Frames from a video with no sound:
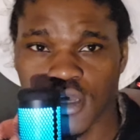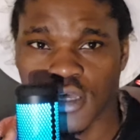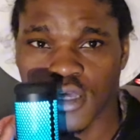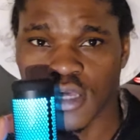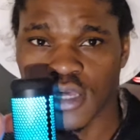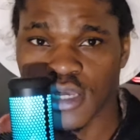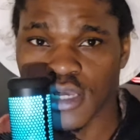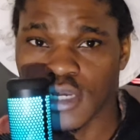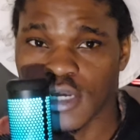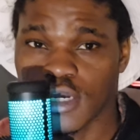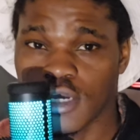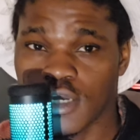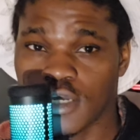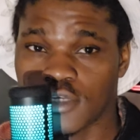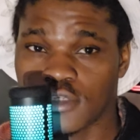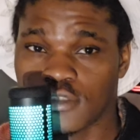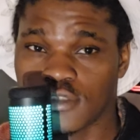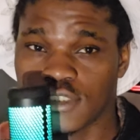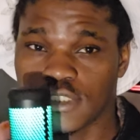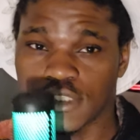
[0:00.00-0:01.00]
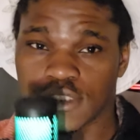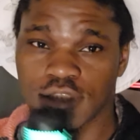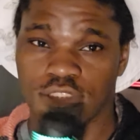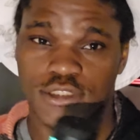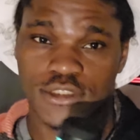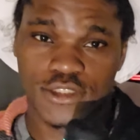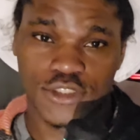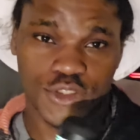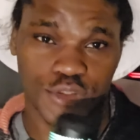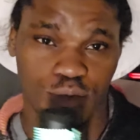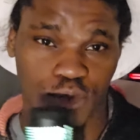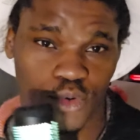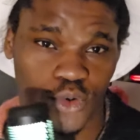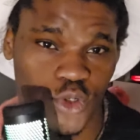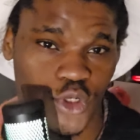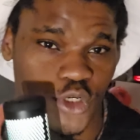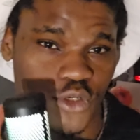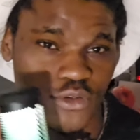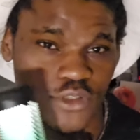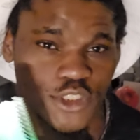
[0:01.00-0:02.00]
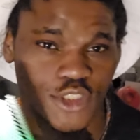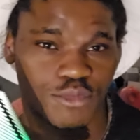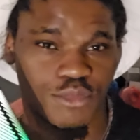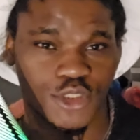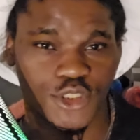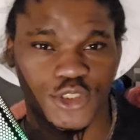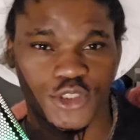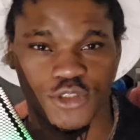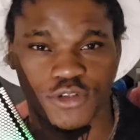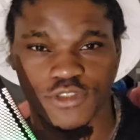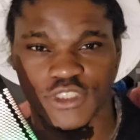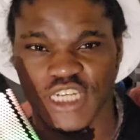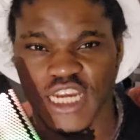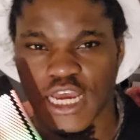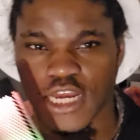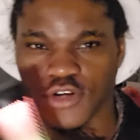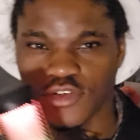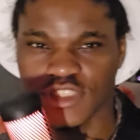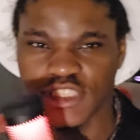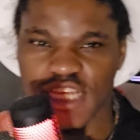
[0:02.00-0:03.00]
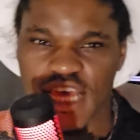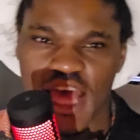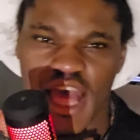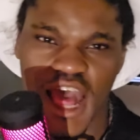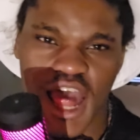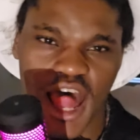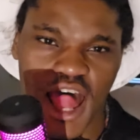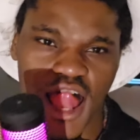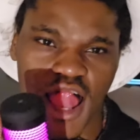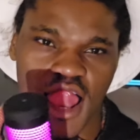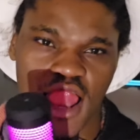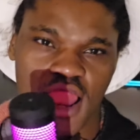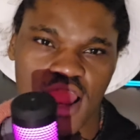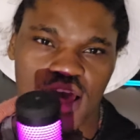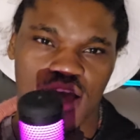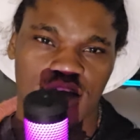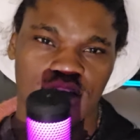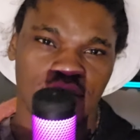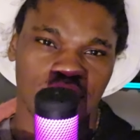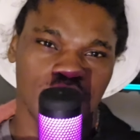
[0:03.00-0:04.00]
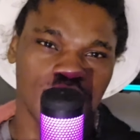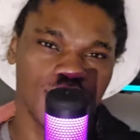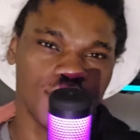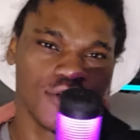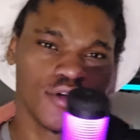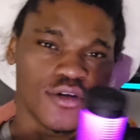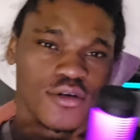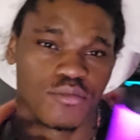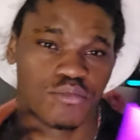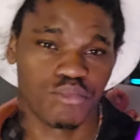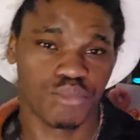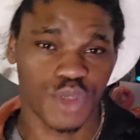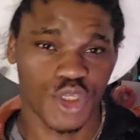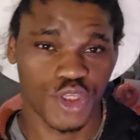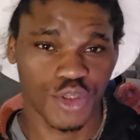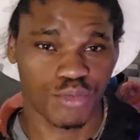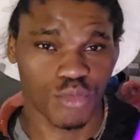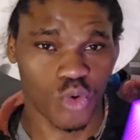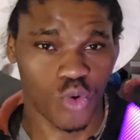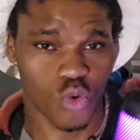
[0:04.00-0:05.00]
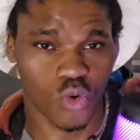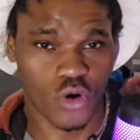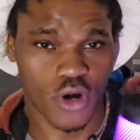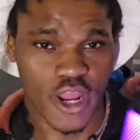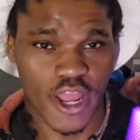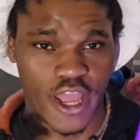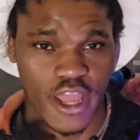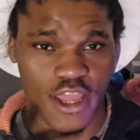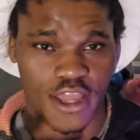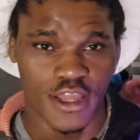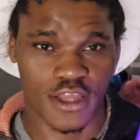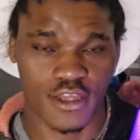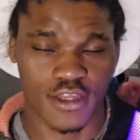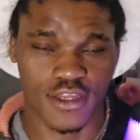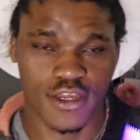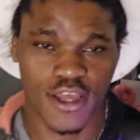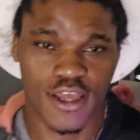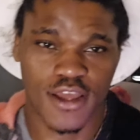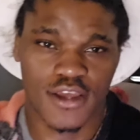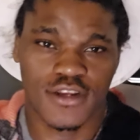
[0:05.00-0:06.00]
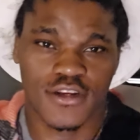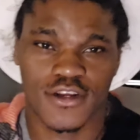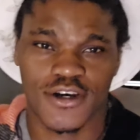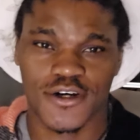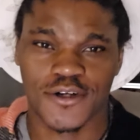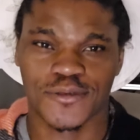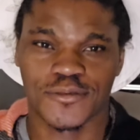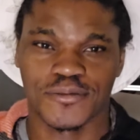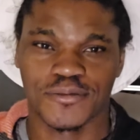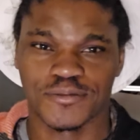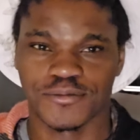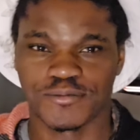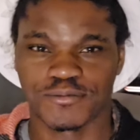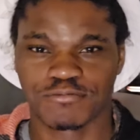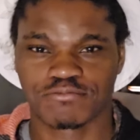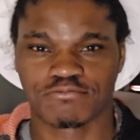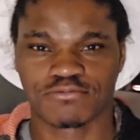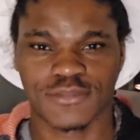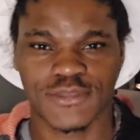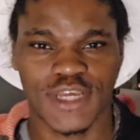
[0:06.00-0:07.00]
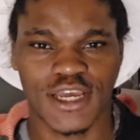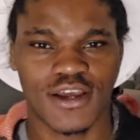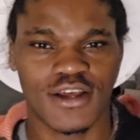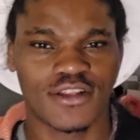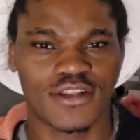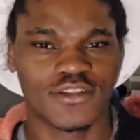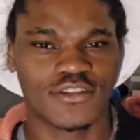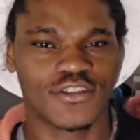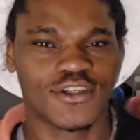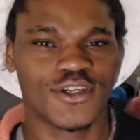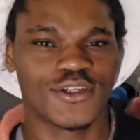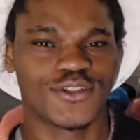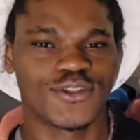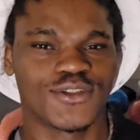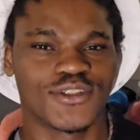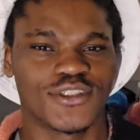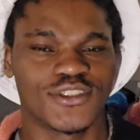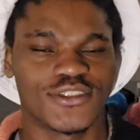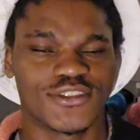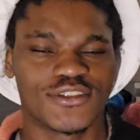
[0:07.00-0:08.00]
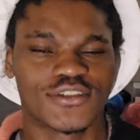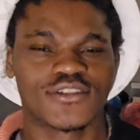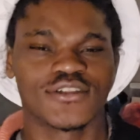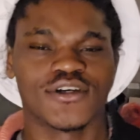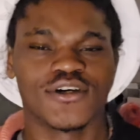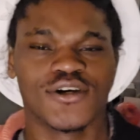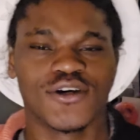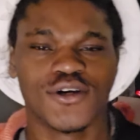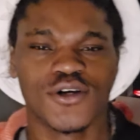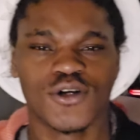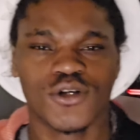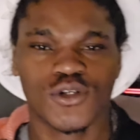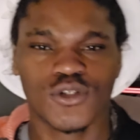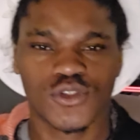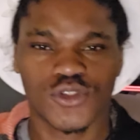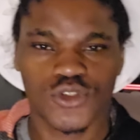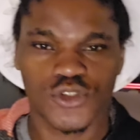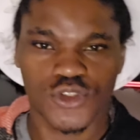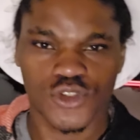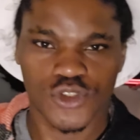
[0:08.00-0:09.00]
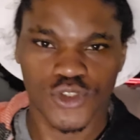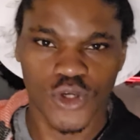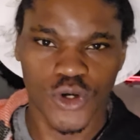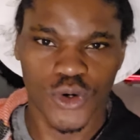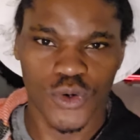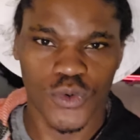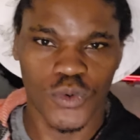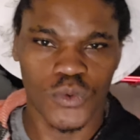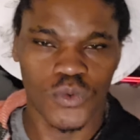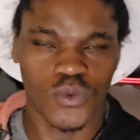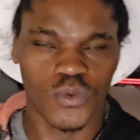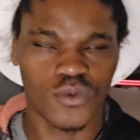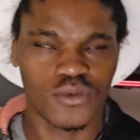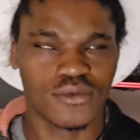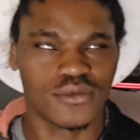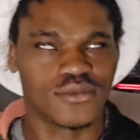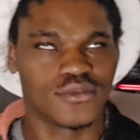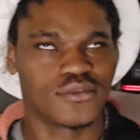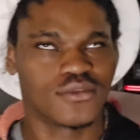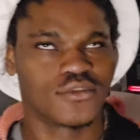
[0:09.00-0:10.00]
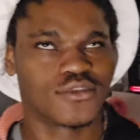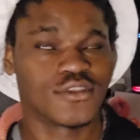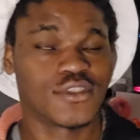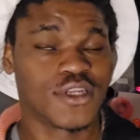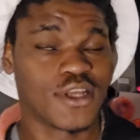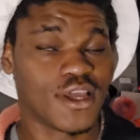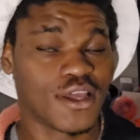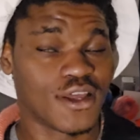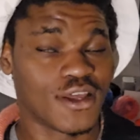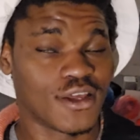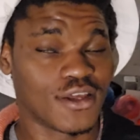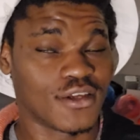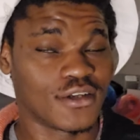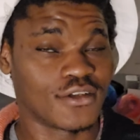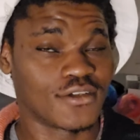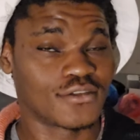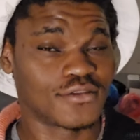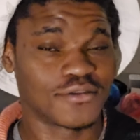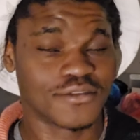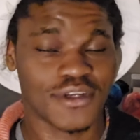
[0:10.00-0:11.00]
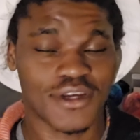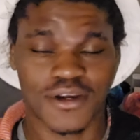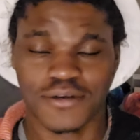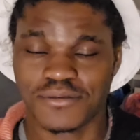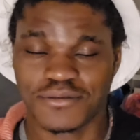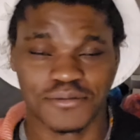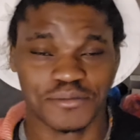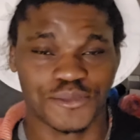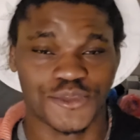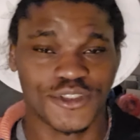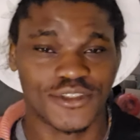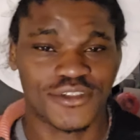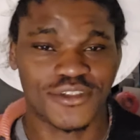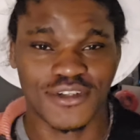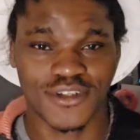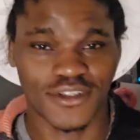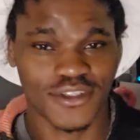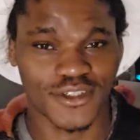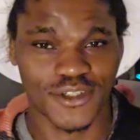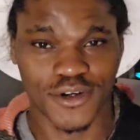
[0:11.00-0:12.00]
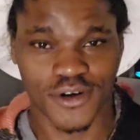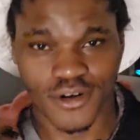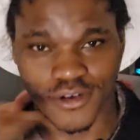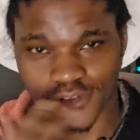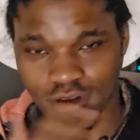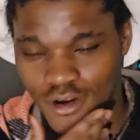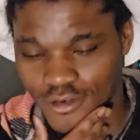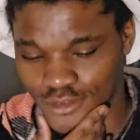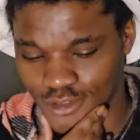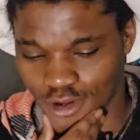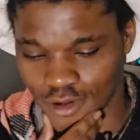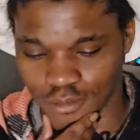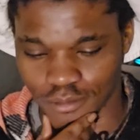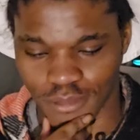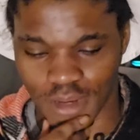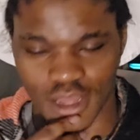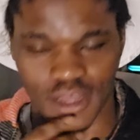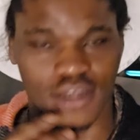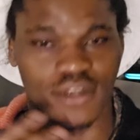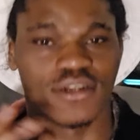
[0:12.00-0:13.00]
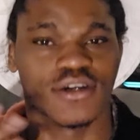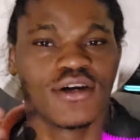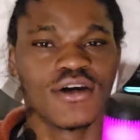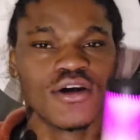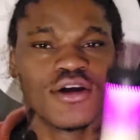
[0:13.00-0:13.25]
Hey guys, it's your boy Chris Patino channel. Tell me more, let's get into this. So today, I'm just literally going off the top of my head.